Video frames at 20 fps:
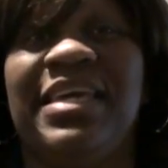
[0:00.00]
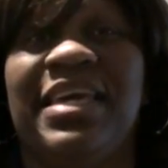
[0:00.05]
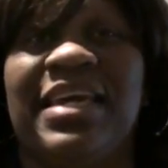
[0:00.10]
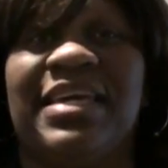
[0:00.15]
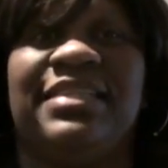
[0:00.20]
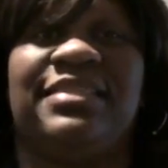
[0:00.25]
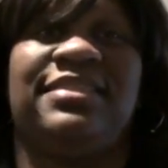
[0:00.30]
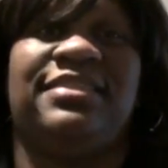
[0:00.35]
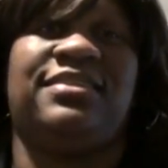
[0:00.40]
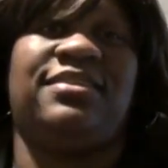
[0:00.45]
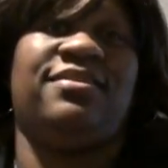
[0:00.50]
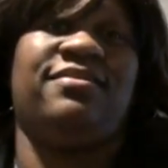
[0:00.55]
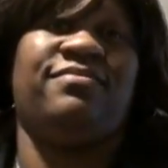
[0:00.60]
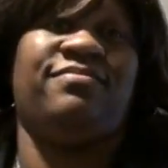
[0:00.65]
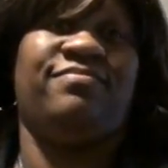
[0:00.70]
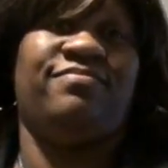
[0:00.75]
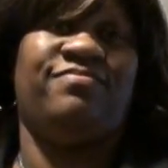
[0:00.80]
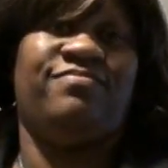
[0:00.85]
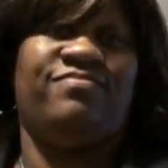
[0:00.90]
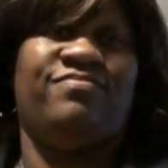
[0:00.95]
It. Okay, you
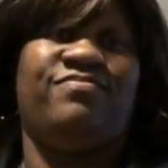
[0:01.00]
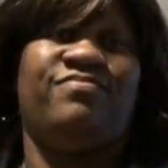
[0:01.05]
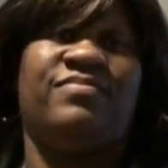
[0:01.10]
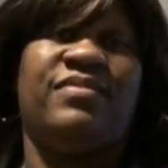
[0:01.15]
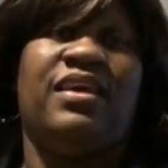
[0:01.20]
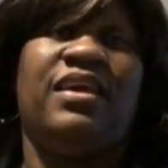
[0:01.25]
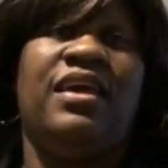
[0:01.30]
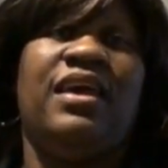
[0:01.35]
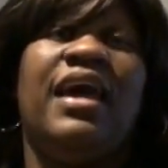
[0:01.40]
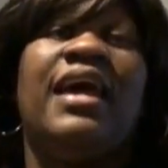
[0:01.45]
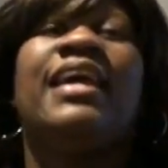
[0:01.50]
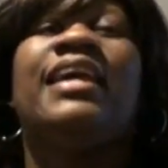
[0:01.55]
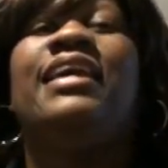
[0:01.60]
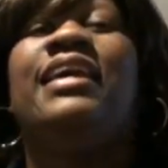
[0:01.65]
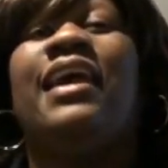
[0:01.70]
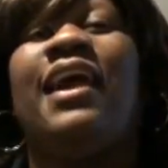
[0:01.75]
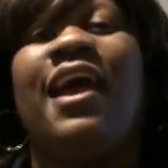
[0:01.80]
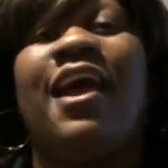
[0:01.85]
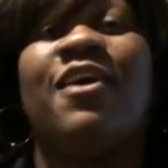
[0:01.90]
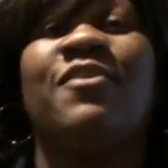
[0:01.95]
hear that guarantee? Now
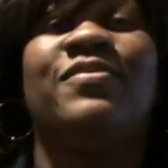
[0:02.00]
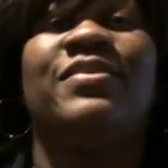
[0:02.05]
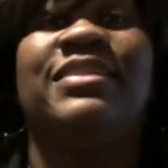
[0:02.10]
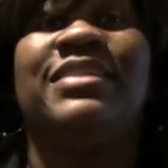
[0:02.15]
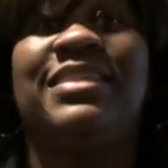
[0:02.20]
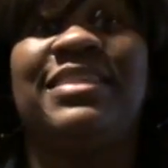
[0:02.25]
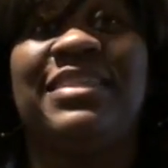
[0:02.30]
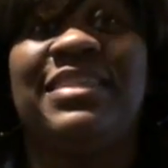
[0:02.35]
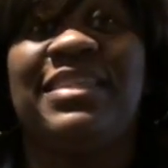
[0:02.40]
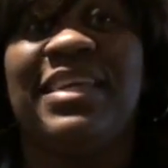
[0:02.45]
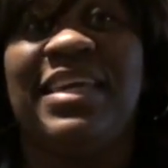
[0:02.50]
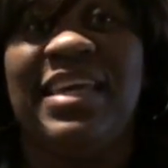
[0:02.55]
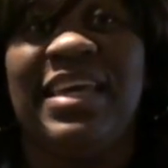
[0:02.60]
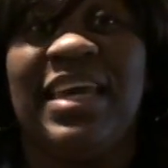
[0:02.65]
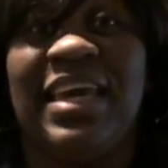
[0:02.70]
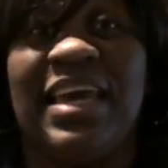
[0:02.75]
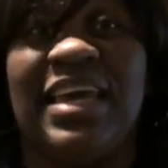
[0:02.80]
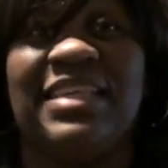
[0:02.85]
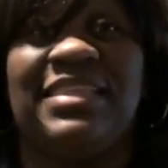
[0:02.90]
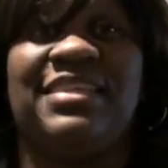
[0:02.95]
this is guarantee from Mo's
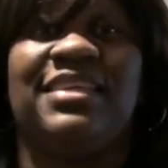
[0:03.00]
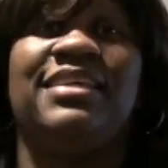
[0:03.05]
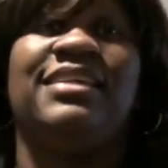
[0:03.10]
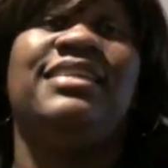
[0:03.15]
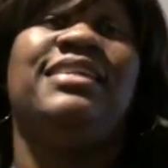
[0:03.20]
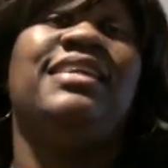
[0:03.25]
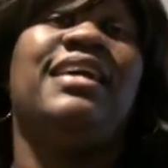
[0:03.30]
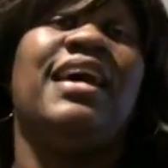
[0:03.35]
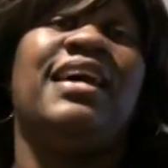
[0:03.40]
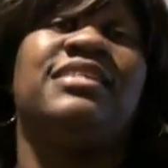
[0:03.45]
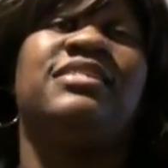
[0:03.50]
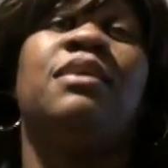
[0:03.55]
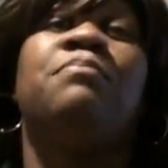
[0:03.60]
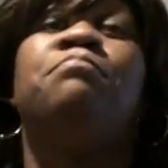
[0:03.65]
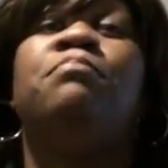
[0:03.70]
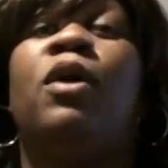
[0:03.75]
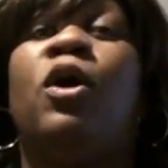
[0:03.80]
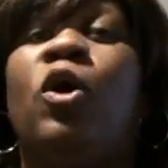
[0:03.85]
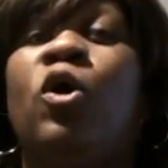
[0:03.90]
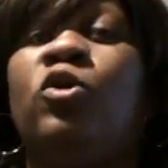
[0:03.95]
Misses. Yes. This is
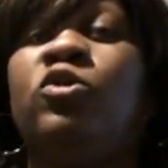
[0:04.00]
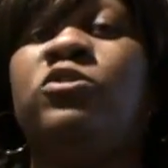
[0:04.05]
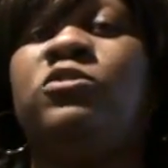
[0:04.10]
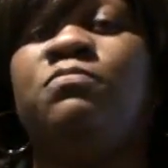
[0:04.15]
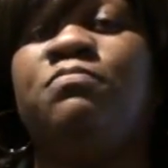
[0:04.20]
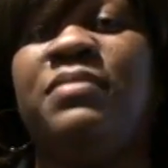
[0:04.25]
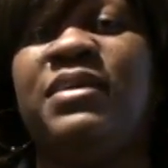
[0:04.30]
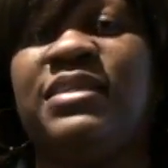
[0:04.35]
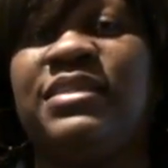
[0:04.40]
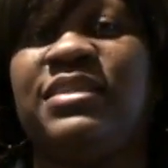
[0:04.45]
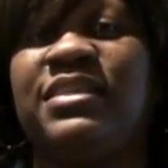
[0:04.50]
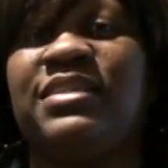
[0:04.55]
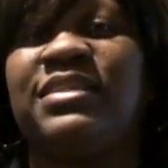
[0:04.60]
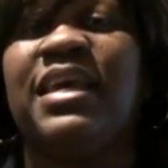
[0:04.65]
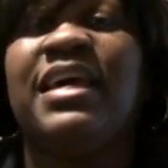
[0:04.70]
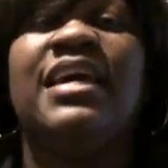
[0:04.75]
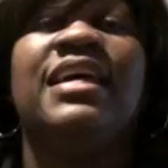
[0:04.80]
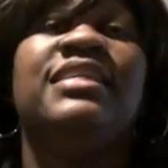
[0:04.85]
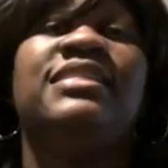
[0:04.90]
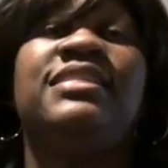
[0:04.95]
the Mo's team.
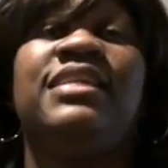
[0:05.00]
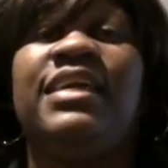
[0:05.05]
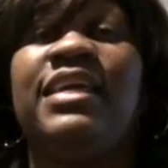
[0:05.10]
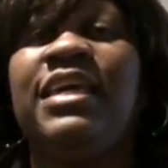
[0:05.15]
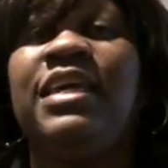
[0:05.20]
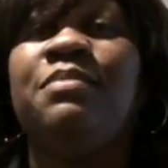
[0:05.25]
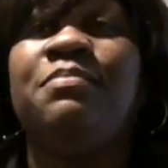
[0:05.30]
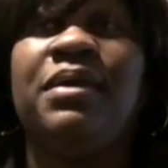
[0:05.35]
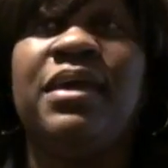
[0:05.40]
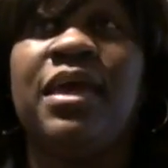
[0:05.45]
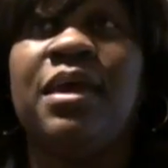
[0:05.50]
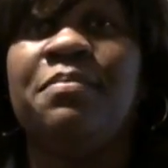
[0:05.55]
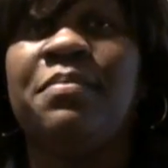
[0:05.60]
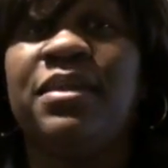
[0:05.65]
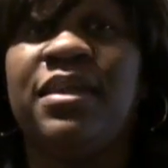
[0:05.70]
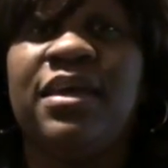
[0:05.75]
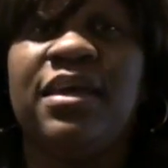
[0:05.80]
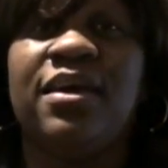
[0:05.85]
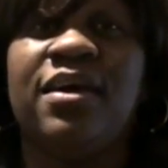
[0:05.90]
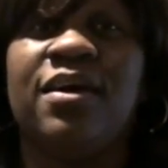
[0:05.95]
Misses. Team
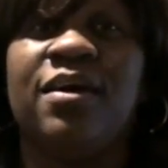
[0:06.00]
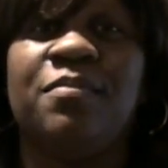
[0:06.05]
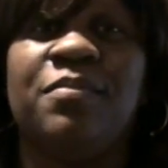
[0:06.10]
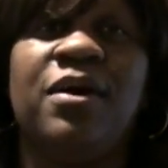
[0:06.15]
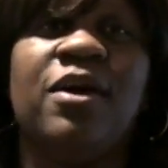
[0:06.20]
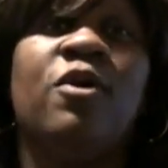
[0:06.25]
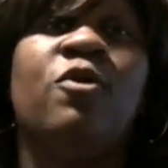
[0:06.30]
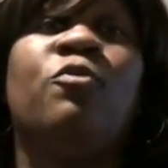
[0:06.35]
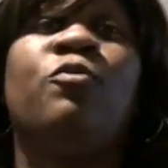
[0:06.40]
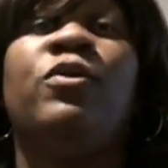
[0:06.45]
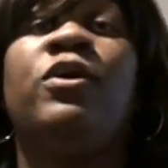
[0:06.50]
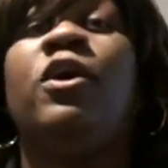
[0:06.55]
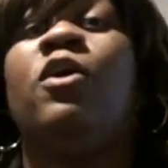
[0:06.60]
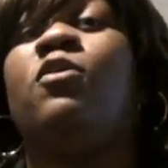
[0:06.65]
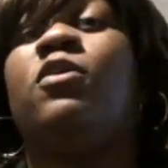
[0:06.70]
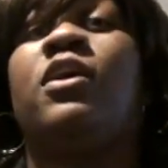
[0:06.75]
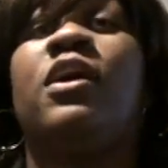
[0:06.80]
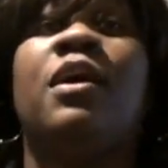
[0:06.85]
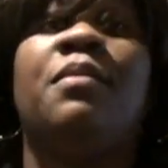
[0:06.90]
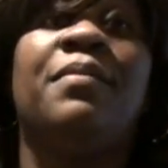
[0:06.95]
Eminem. This we
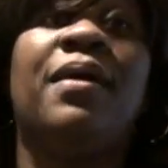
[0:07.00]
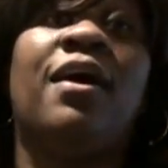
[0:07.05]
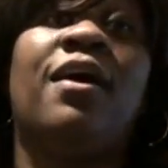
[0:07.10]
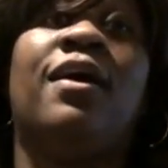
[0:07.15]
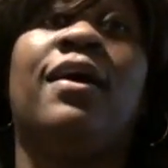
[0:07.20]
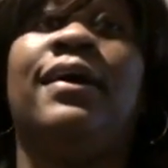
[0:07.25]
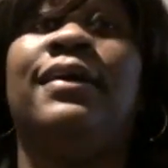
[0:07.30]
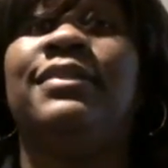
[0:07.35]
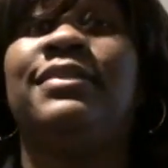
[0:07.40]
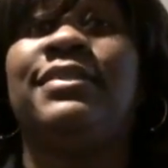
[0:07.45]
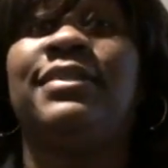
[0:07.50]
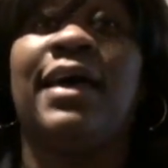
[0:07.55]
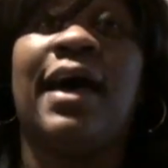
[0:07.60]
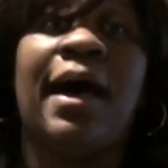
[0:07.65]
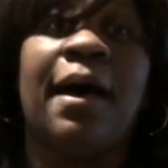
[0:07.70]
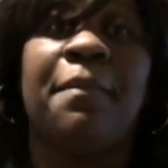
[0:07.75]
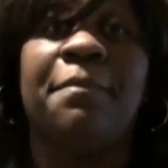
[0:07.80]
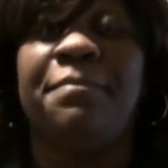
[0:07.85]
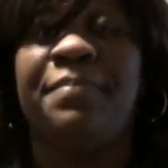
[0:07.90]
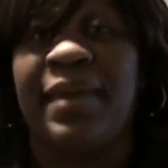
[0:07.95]
gonna come out on
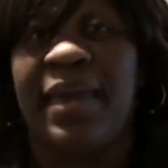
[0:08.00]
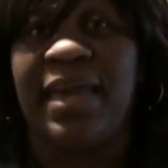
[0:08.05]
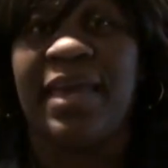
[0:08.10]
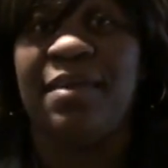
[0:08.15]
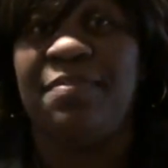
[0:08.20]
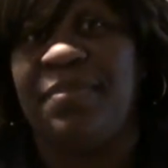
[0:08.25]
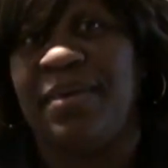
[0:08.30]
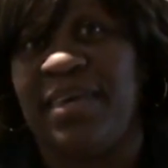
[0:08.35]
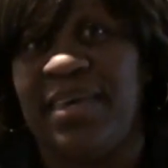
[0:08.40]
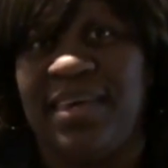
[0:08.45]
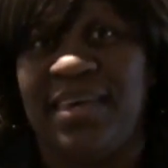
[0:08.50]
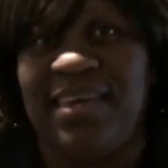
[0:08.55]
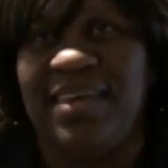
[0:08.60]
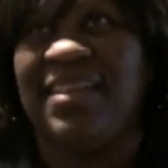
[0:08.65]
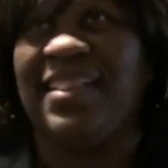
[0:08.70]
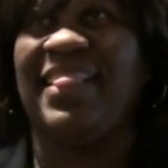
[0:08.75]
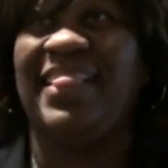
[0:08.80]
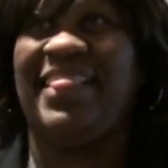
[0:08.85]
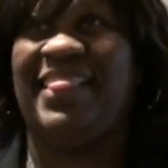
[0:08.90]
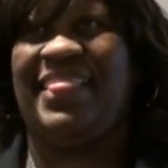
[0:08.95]
top, baby. Now
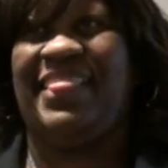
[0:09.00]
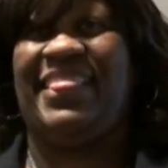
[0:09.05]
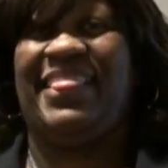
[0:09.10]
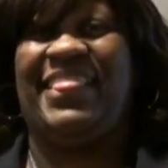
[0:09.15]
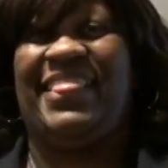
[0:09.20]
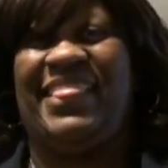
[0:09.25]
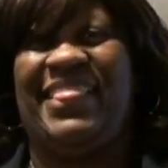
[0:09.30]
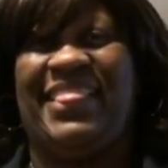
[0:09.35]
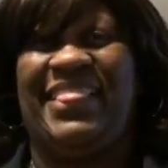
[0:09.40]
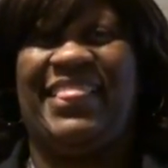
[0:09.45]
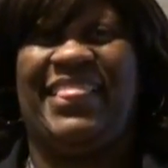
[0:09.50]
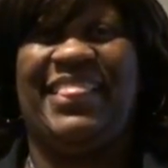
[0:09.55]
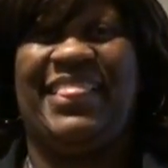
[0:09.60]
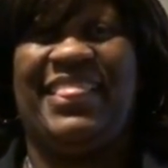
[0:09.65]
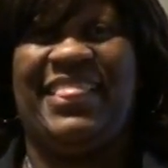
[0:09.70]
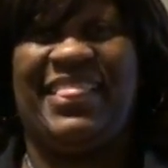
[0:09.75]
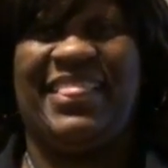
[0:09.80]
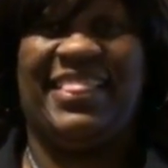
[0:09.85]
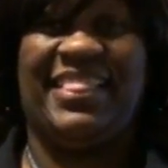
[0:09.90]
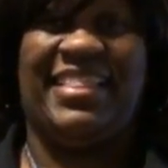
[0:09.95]
we we saying Audrey with this.